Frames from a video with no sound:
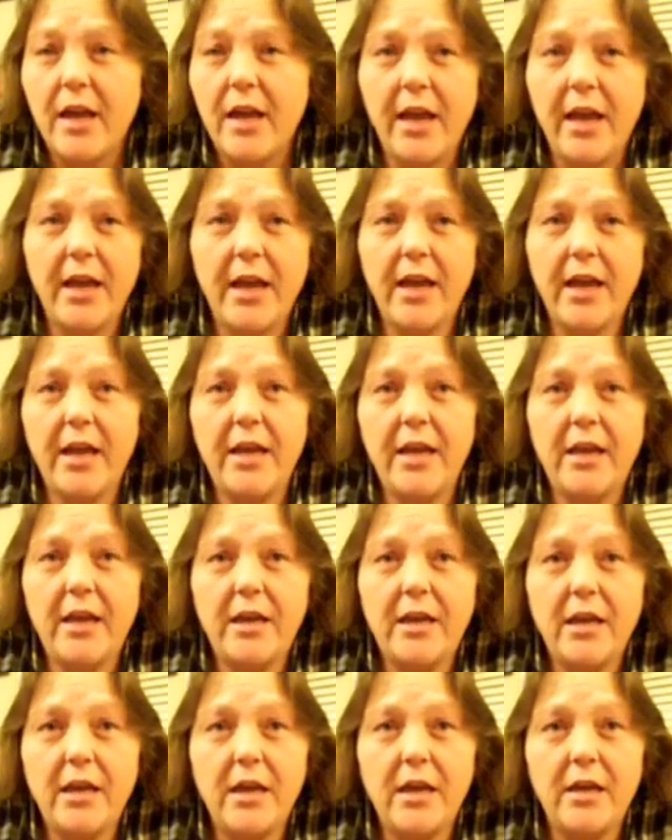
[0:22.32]

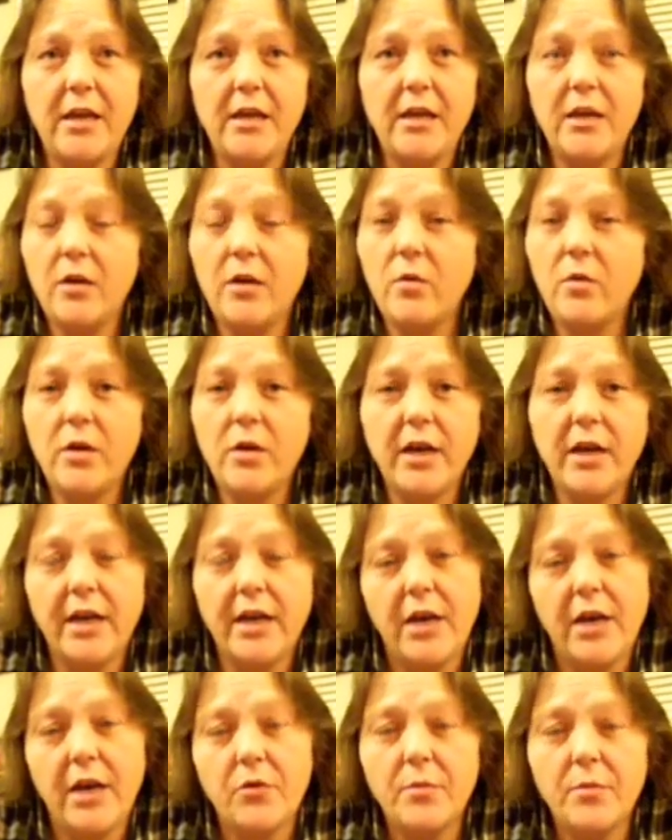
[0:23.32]
And uh, you know what?
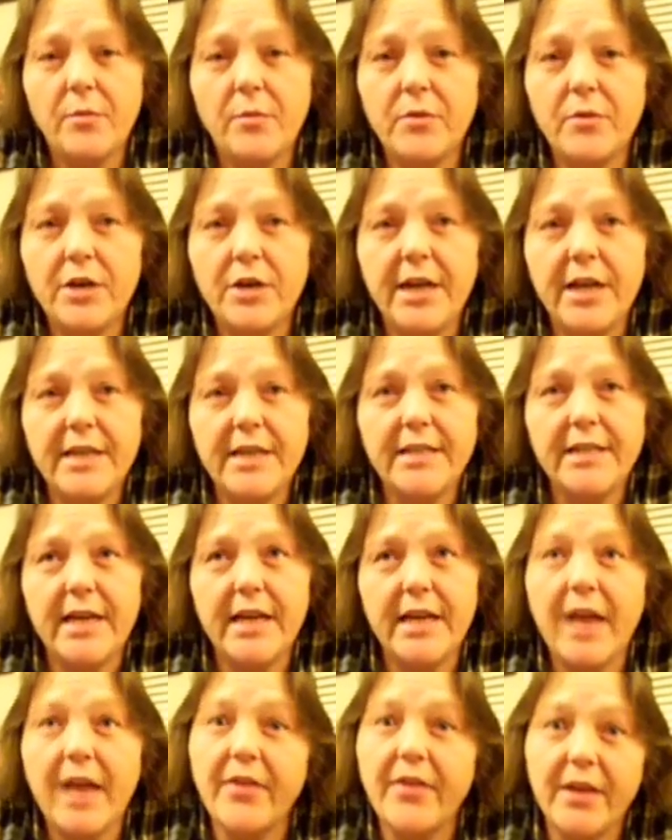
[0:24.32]
I can't remember today's
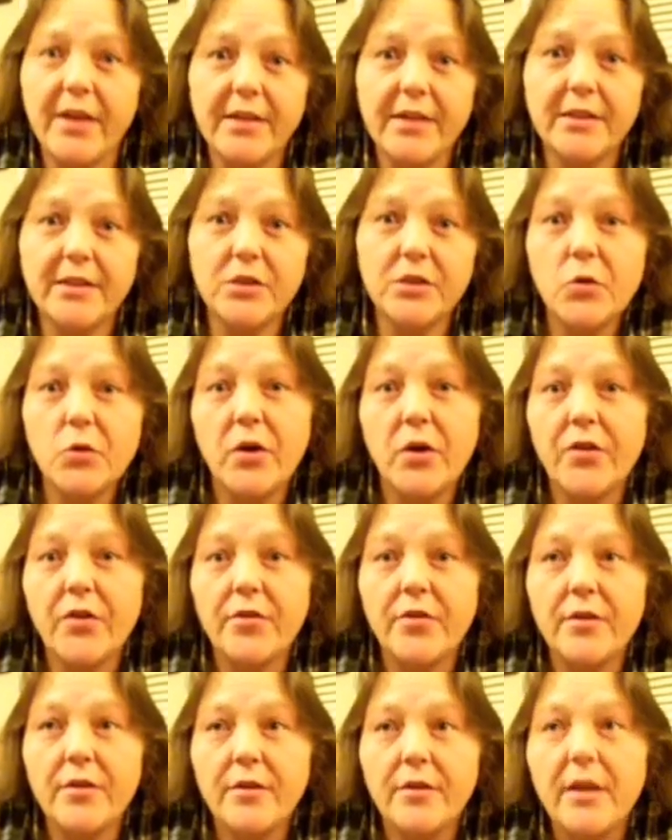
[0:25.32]
date. I think it's the
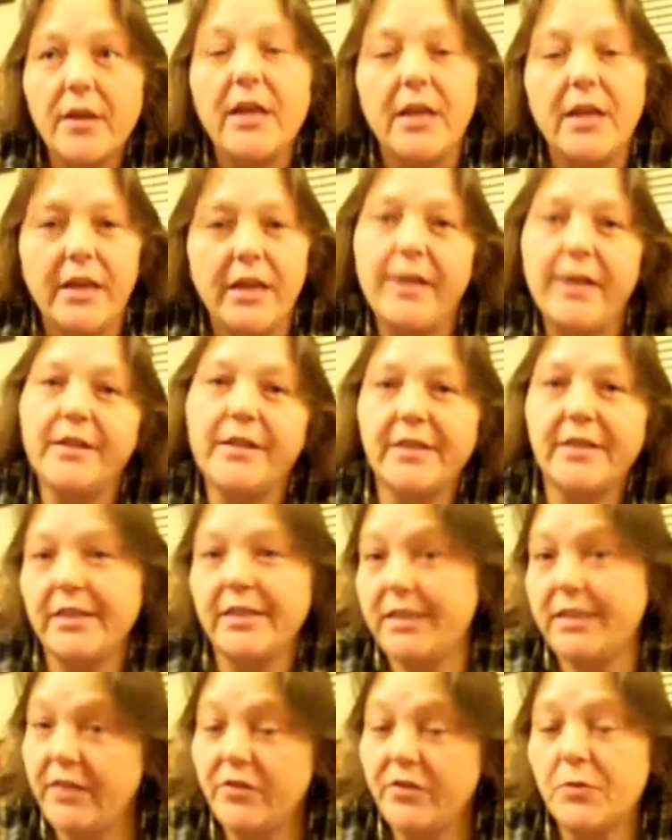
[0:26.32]
12th. It is
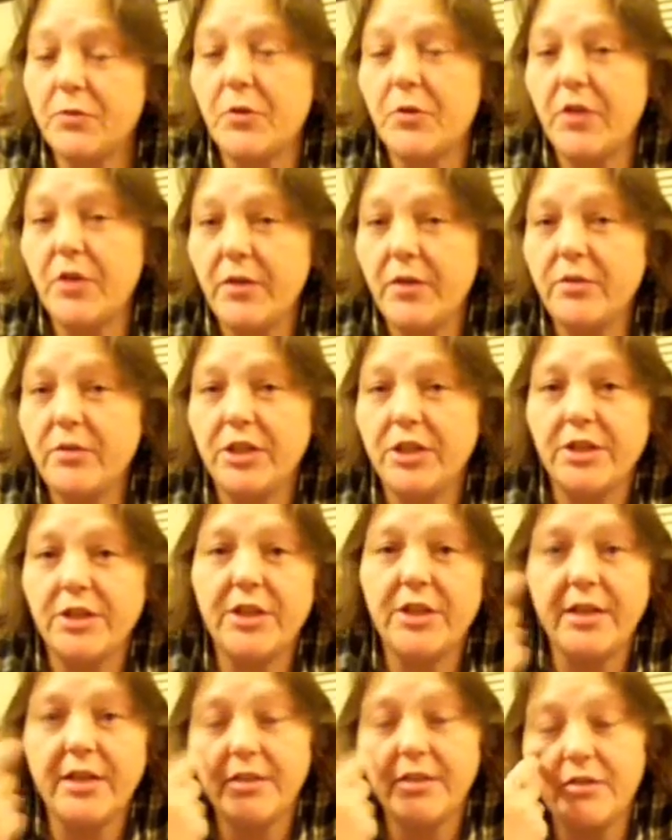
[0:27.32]
because Stephen's birthday was
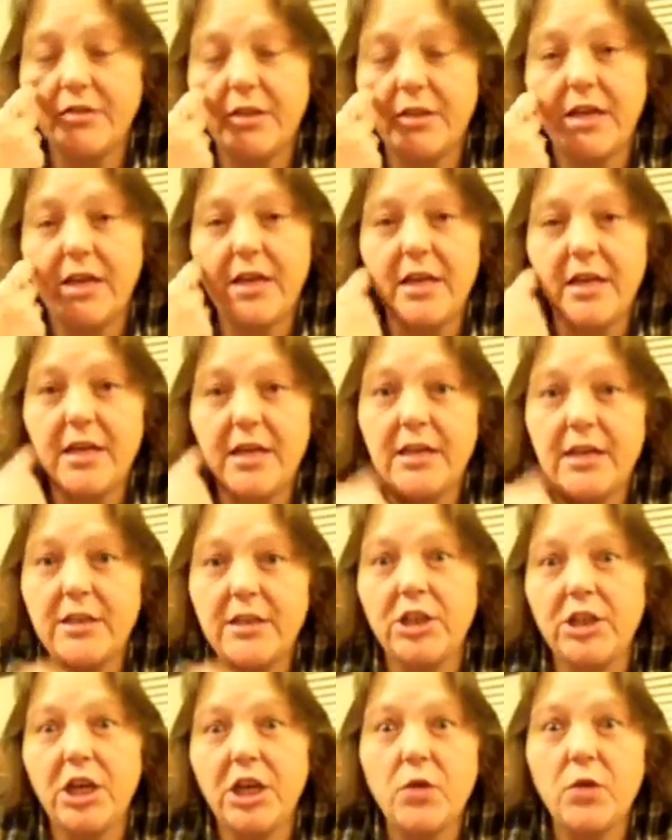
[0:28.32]
yesterday. So today
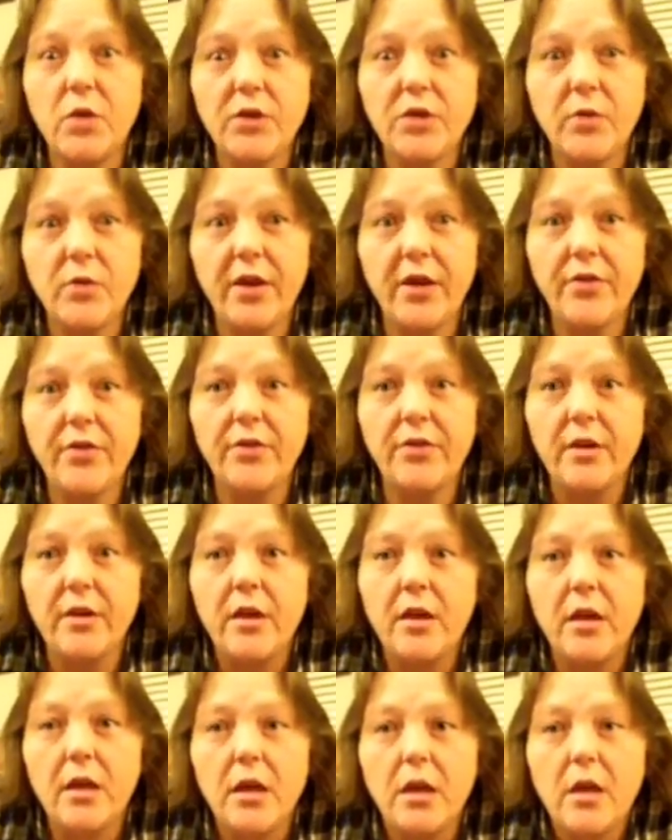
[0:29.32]
is January 12th,
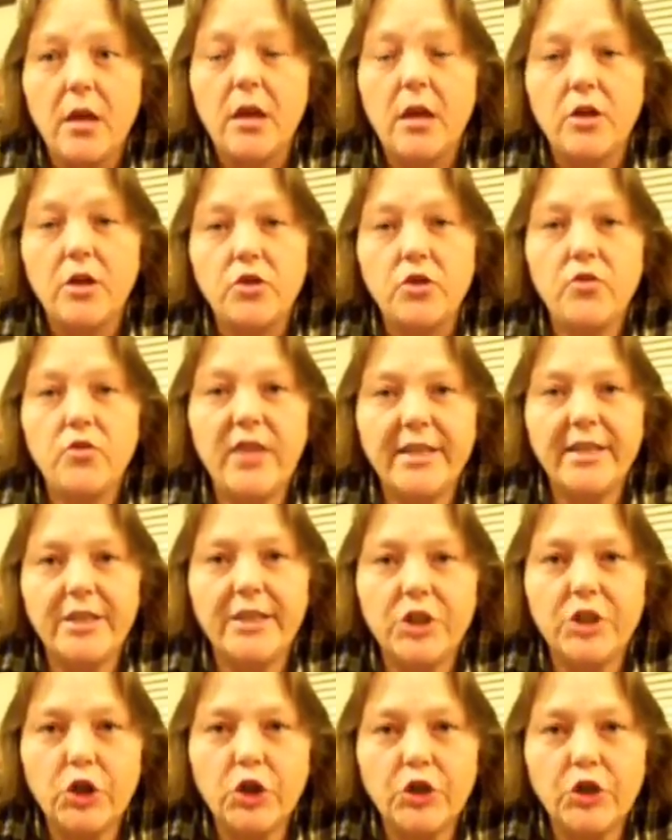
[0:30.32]

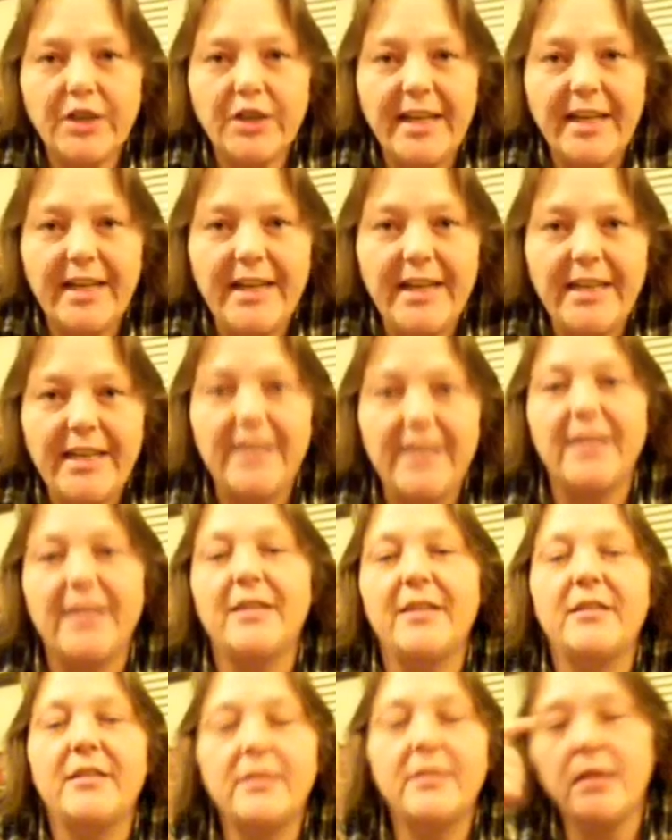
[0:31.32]
2013.
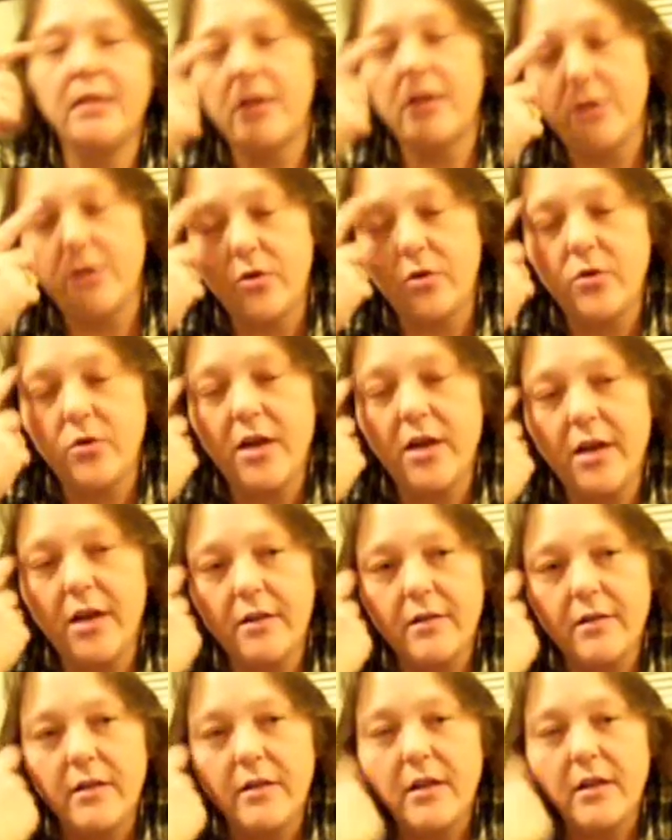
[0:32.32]
So
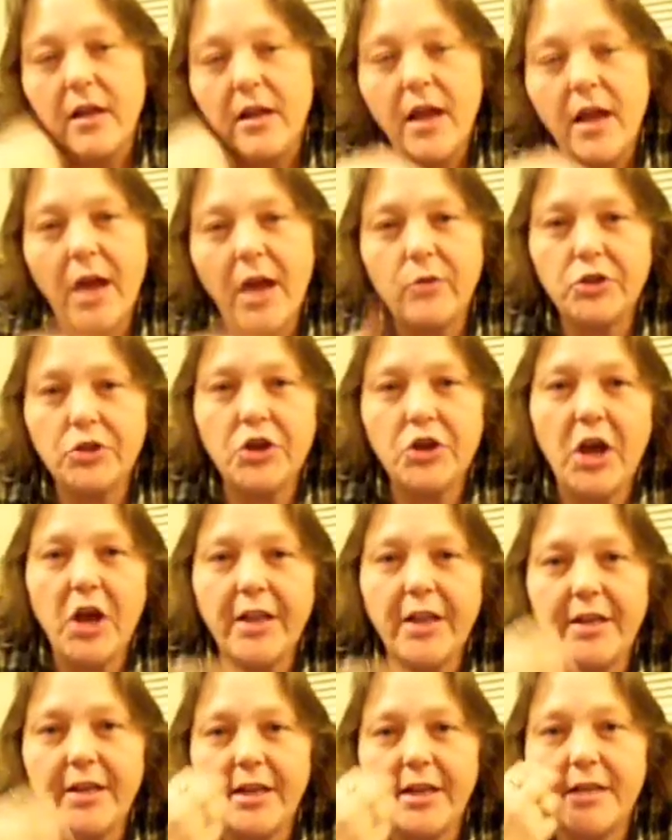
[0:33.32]
uh, how was your
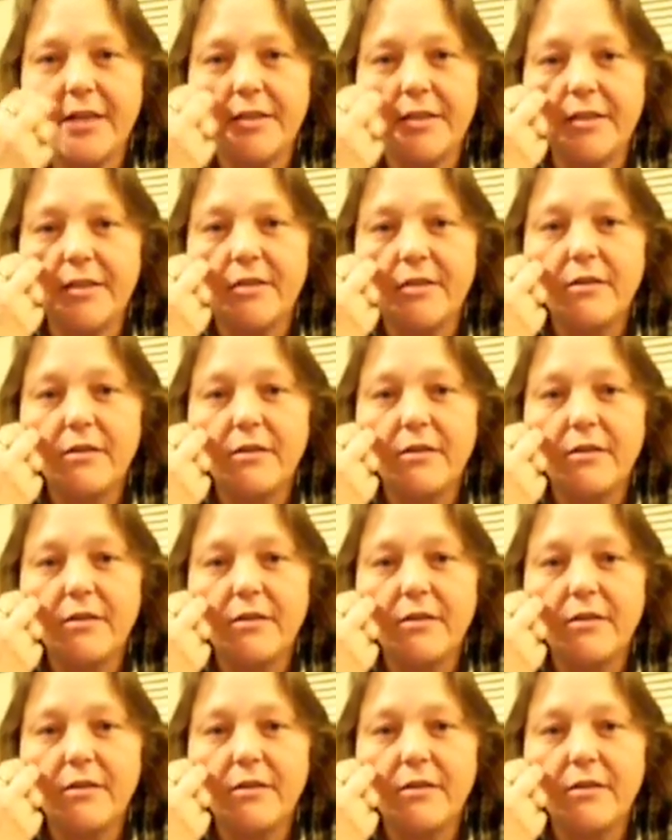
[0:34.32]
holidays?